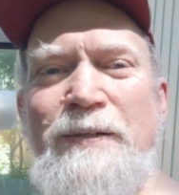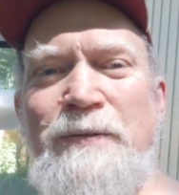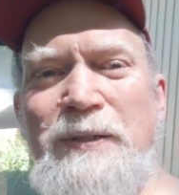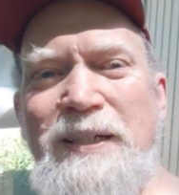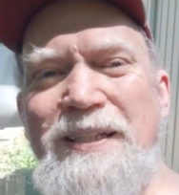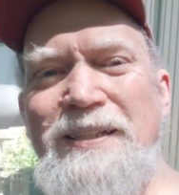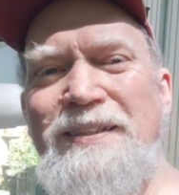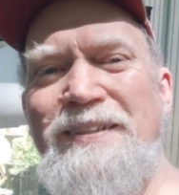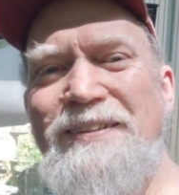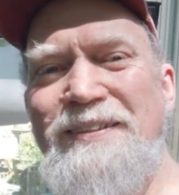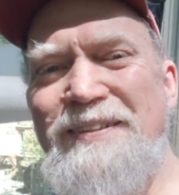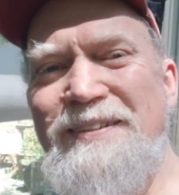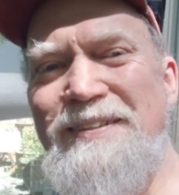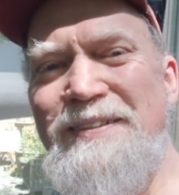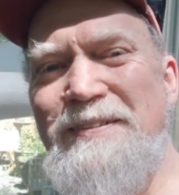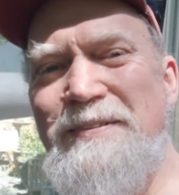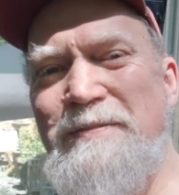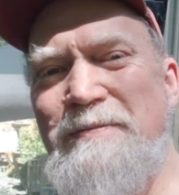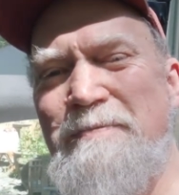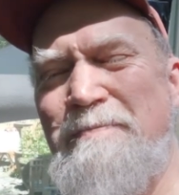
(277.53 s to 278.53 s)
well,
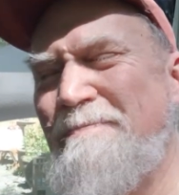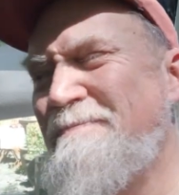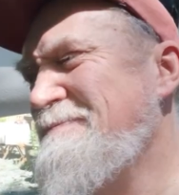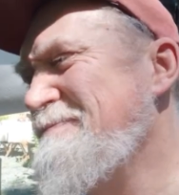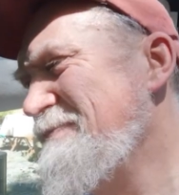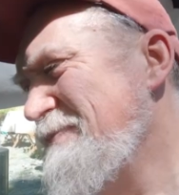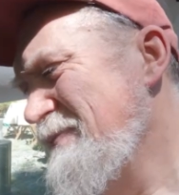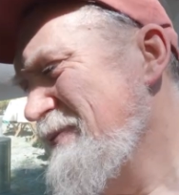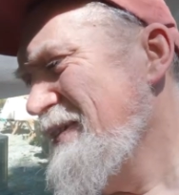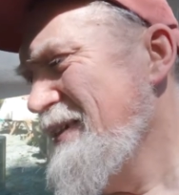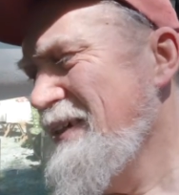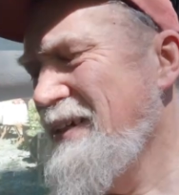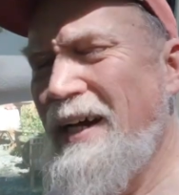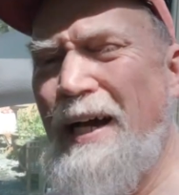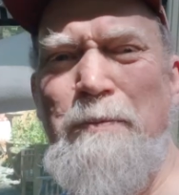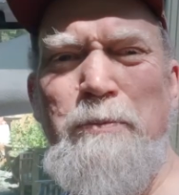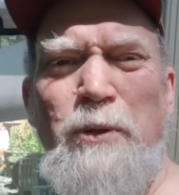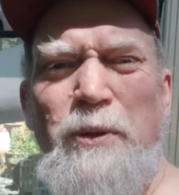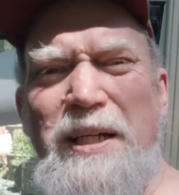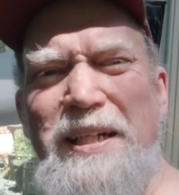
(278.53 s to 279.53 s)

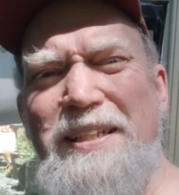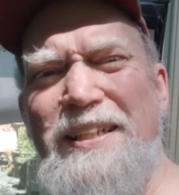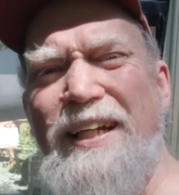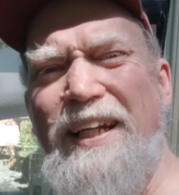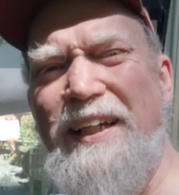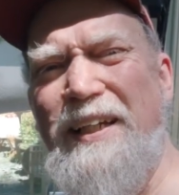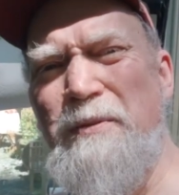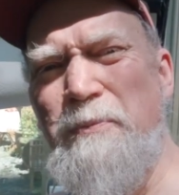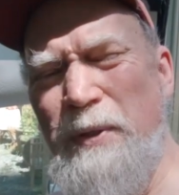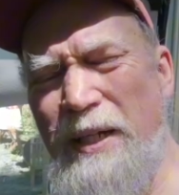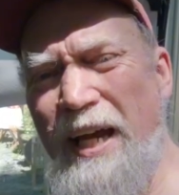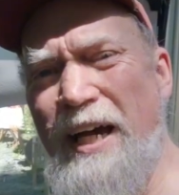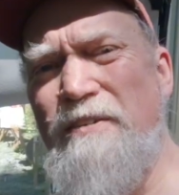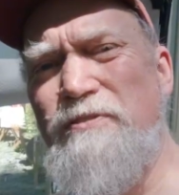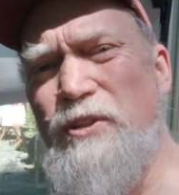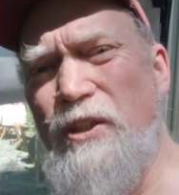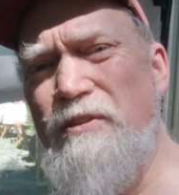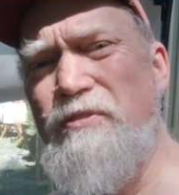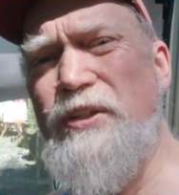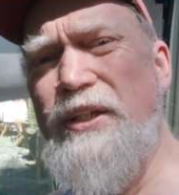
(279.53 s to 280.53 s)
I'm a redneck and we have
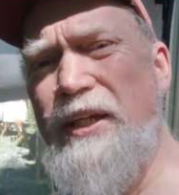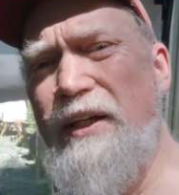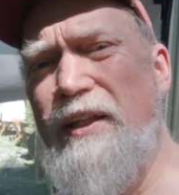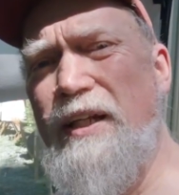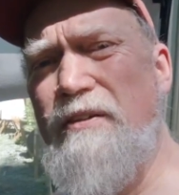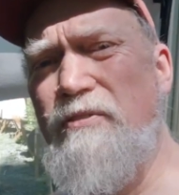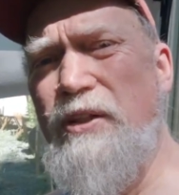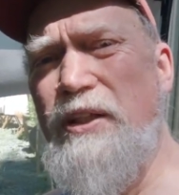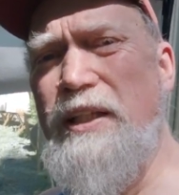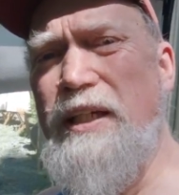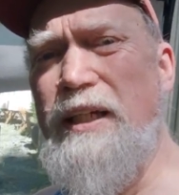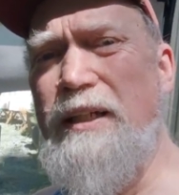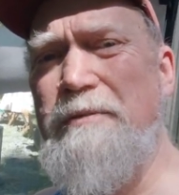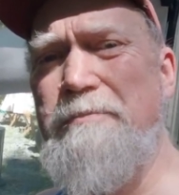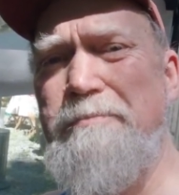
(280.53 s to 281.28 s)
to overkill everything.